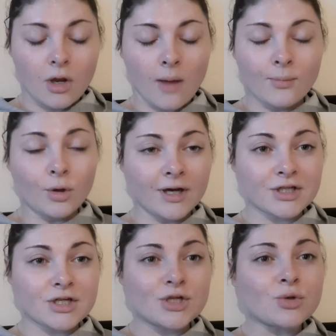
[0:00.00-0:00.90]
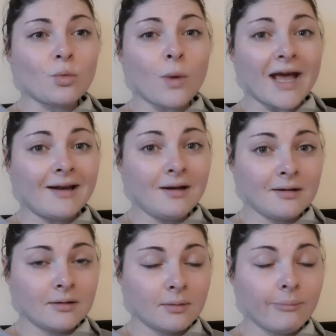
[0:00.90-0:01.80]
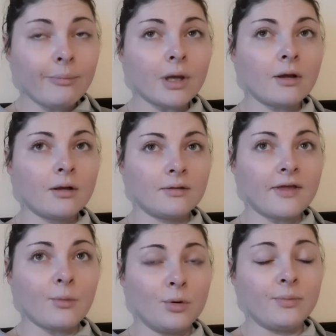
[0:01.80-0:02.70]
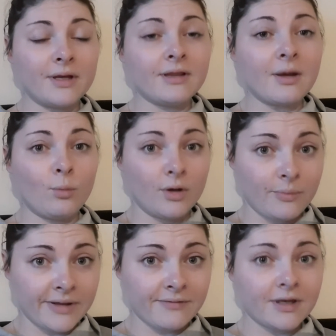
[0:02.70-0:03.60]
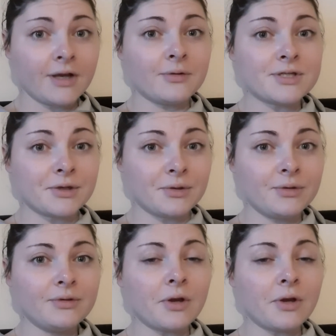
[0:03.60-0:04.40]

I'm not actually sure when, but there will be a video soon.